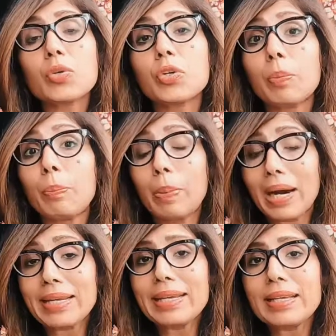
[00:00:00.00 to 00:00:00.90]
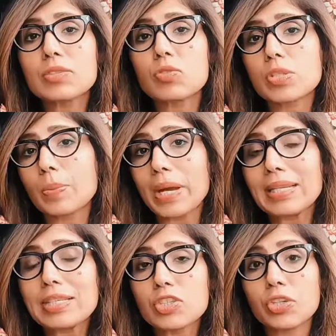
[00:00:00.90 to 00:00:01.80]
your body is
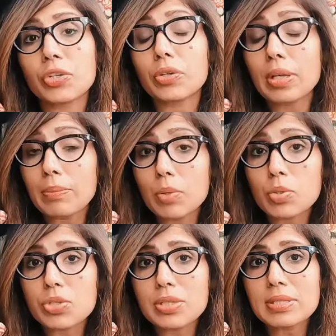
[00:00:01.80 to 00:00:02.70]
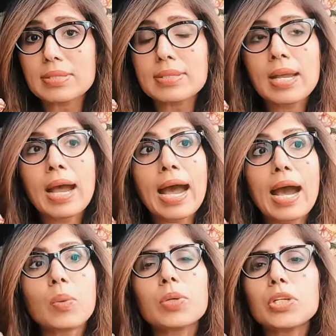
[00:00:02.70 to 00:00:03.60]
responding to your emotions,
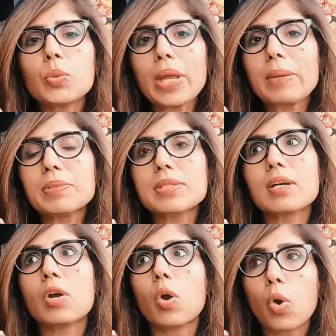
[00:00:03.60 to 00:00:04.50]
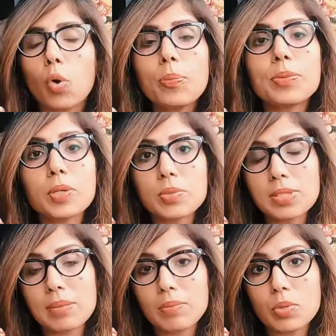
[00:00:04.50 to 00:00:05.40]
how are you able to cope those
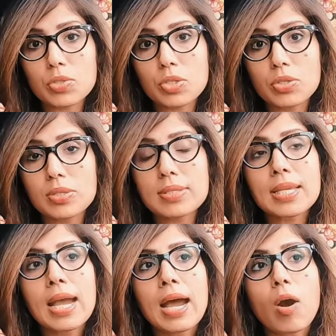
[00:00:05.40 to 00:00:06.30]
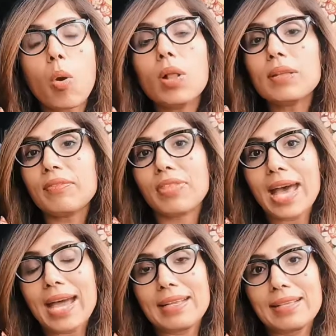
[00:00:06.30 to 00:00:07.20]
emotions, all of
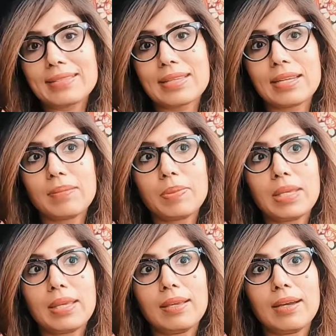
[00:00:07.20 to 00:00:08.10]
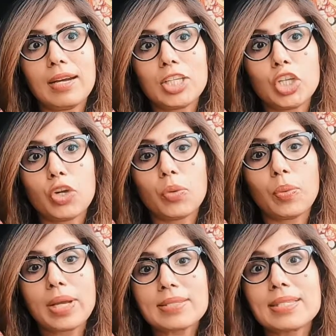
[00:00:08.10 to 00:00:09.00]
that is gonna be, you
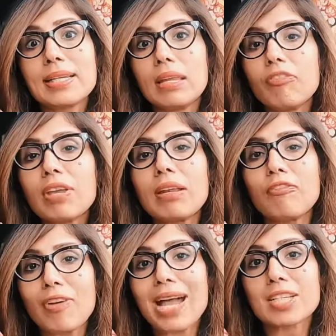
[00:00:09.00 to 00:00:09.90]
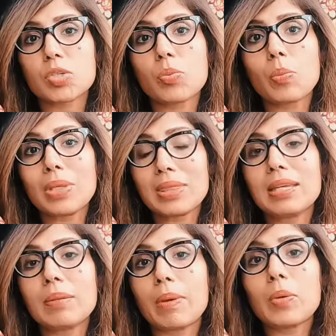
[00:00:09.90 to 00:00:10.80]
know, a significant factor when we
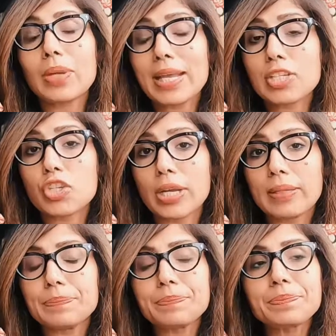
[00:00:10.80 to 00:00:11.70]
think about aging.